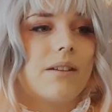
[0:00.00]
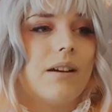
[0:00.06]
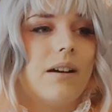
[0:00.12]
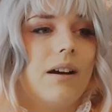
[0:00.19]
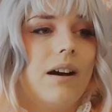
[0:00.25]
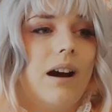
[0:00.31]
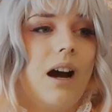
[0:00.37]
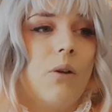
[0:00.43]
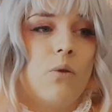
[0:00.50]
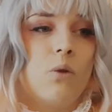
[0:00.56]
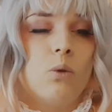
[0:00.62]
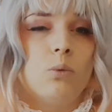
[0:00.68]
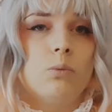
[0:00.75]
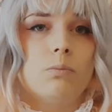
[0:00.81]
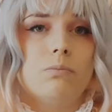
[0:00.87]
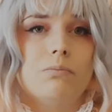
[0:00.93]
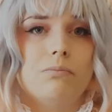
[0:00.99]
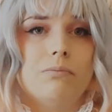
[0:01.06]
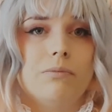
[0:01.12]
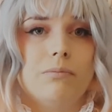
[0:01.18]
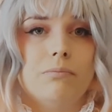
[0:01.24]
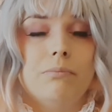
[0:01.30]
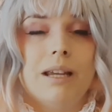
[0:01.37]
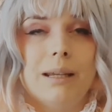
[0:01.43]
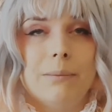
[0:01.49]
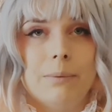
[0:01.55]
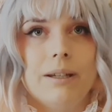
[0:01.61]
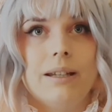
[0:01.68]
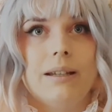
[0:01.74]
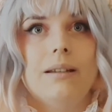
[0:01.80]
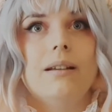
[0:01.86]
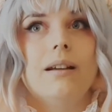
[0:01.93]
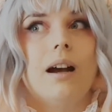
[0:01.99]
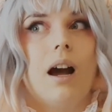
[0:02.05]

uh, I won't, maybe